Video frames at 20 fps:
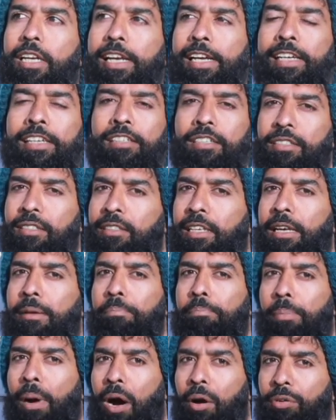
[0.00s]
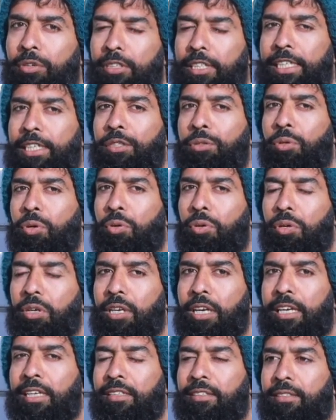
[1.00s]
interesting boundary to
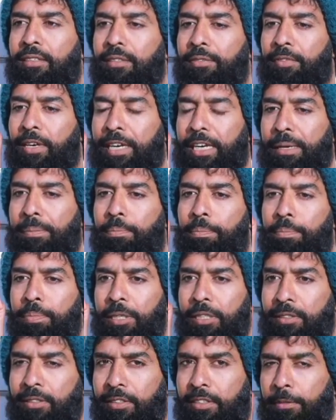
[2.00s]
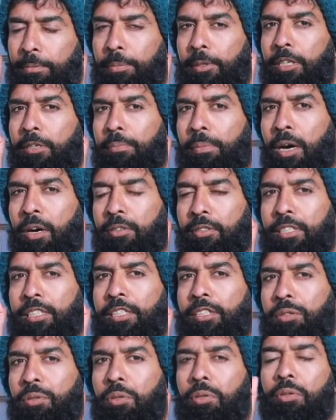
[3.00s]
hold. Like, it's a very principled
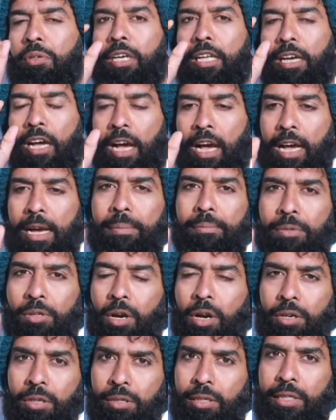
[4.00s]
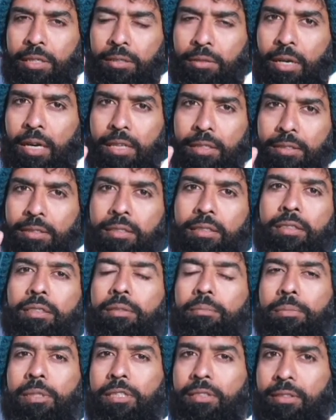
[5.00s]
boundary to hold. Like, I am not going to
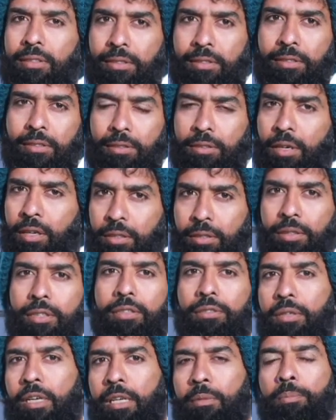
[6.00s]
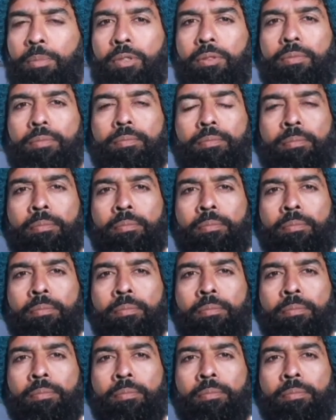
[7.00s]
answer because this is not going to help you.